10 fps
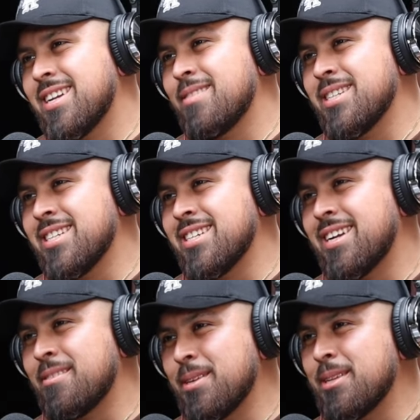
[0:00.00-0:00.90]
I really,
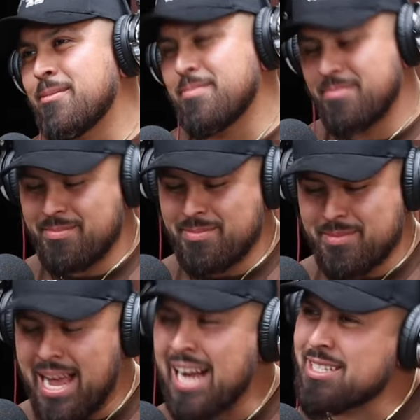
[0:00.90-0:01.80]
I really
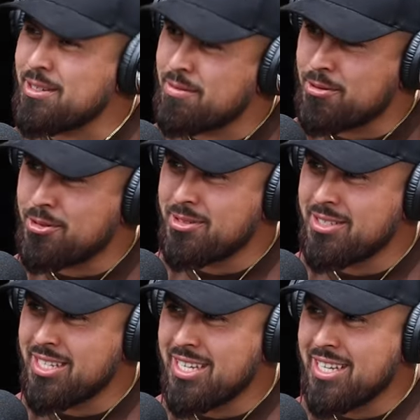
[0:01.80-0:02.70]
acted a fool.
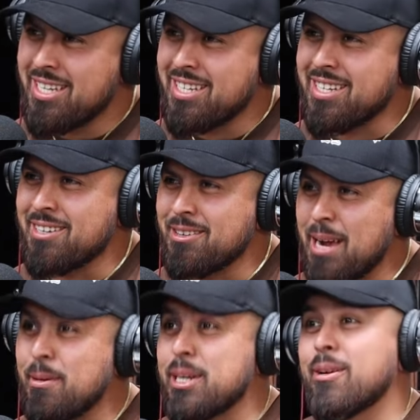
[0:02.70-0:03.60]
You know,
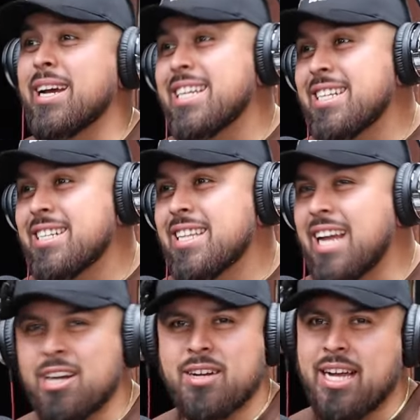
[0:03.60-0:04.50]
I regretted.
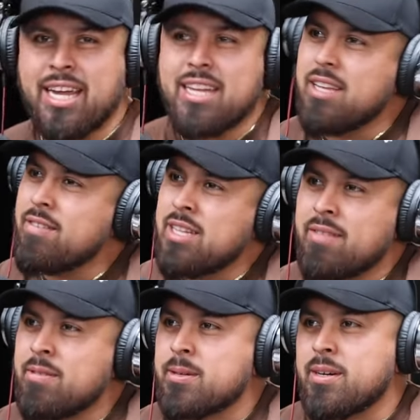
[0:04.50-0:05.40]
I don't. I hate living
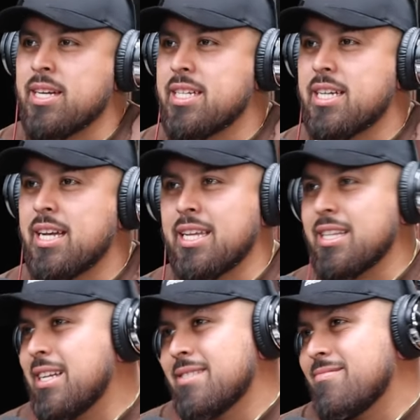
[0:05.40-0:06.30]
life in regret. I,
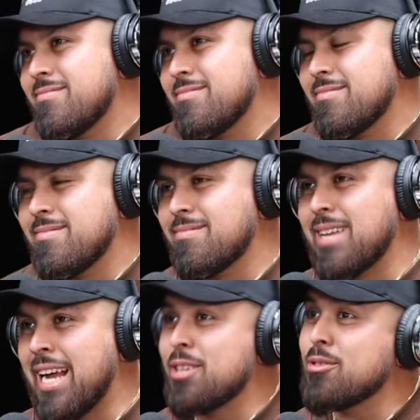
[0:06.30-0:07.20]
I,
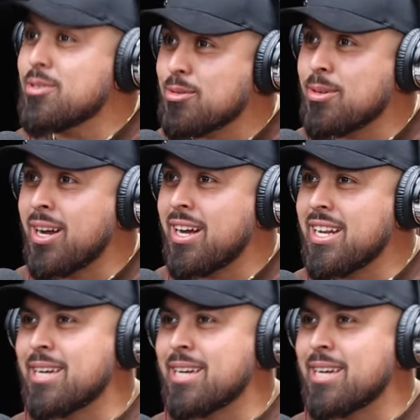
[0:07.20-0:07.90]
I used to a lot.